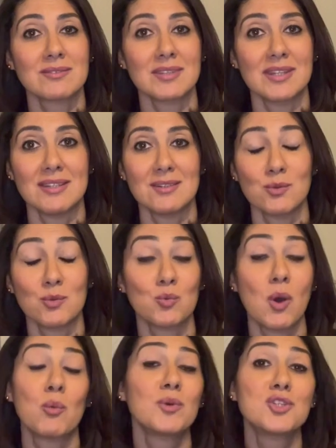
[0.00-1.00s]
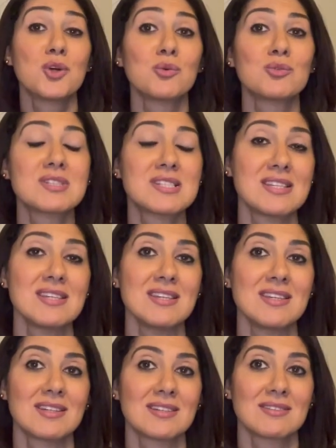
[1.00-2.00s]
and what we don't
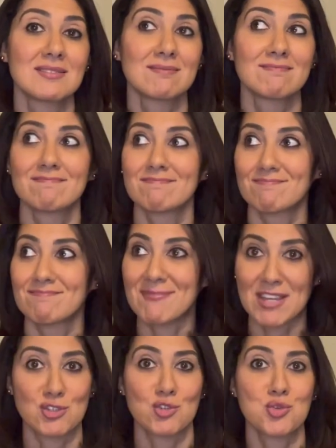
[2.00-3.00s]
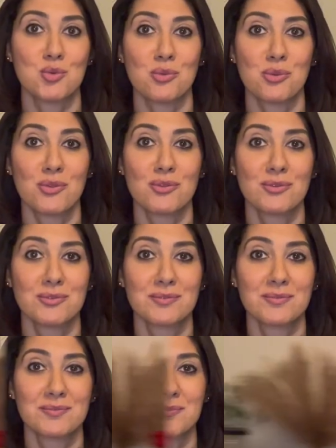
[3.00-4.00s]
see as the truth.
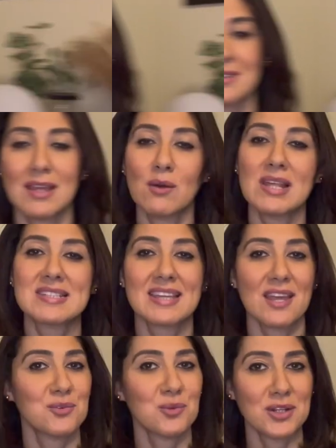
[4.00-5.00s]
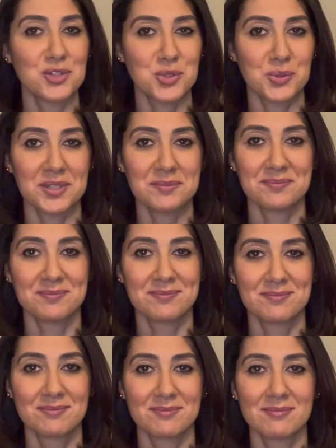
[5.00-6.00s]
Now let's get right to it.
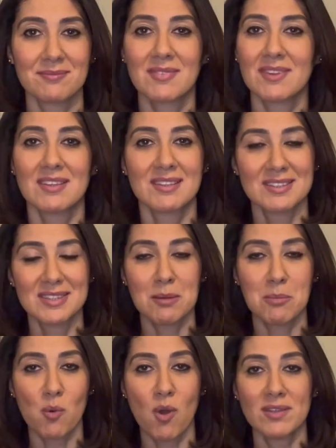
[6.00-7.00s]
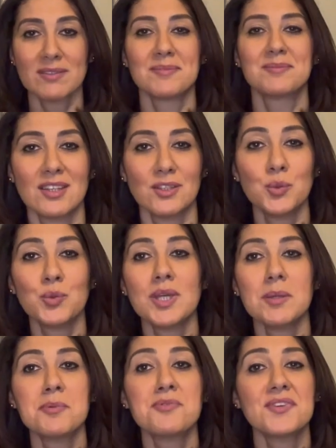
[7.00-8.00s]
Number 1, you
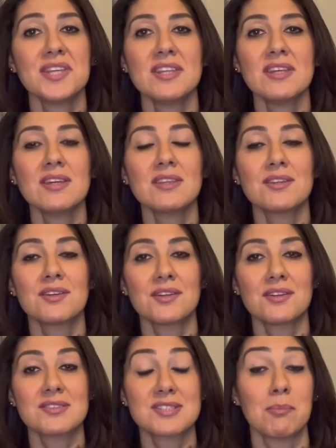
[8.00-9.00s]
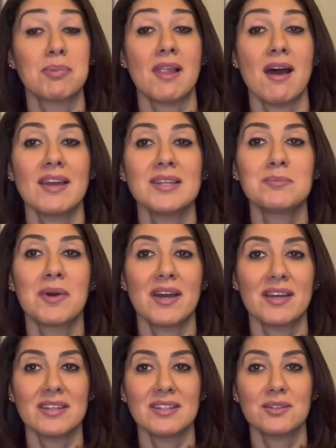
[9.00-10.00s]
keep feeding their supply
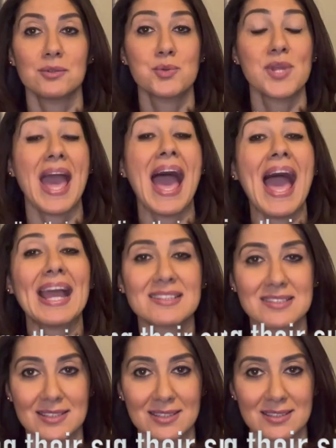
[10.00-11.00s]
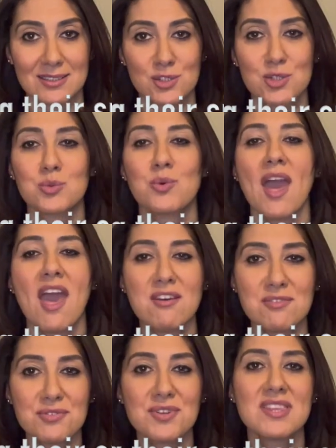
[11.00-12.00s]
by reacting to
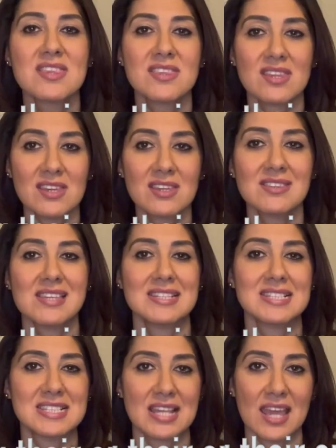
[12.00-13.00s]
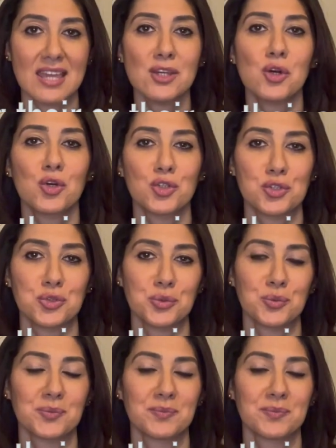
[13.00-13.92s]
everything they say or do.